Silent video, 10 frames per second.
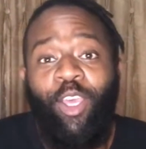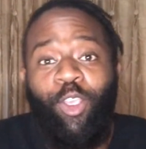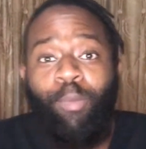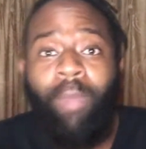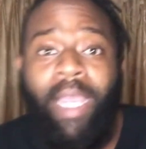
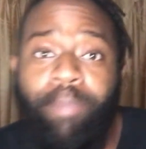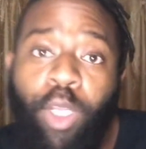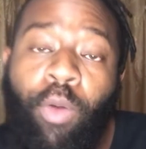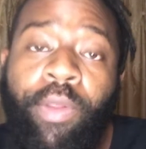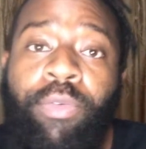you might be
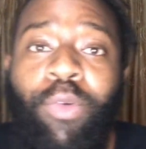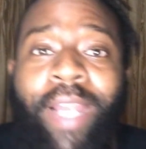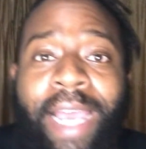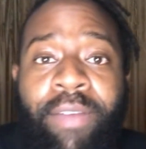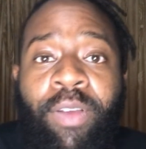going through
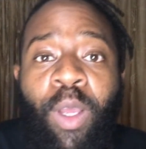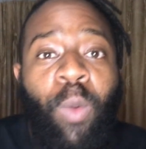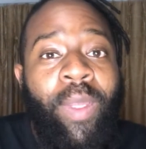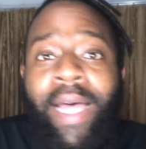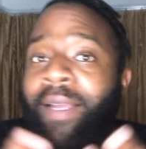life
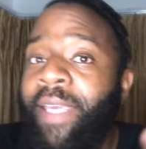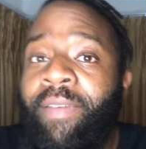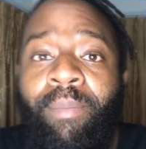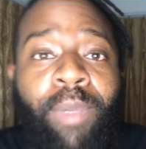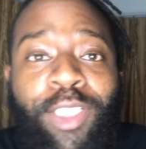without
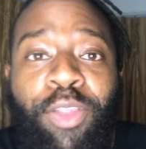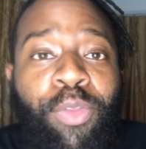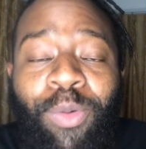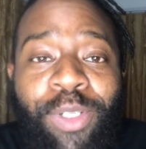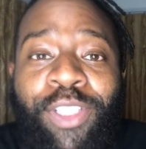giving much
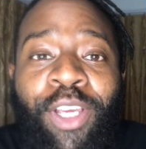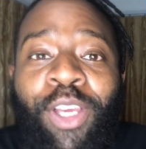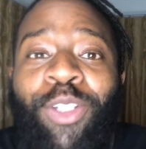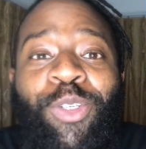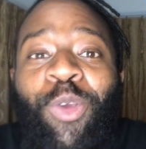thought
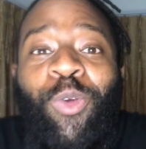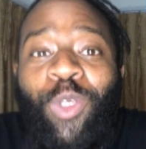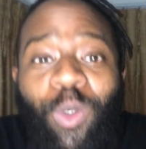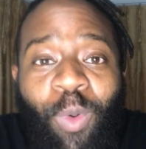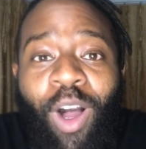to who
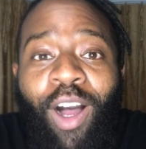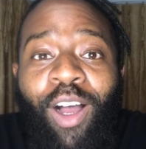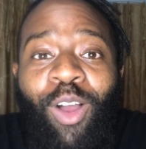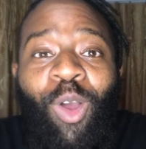you are,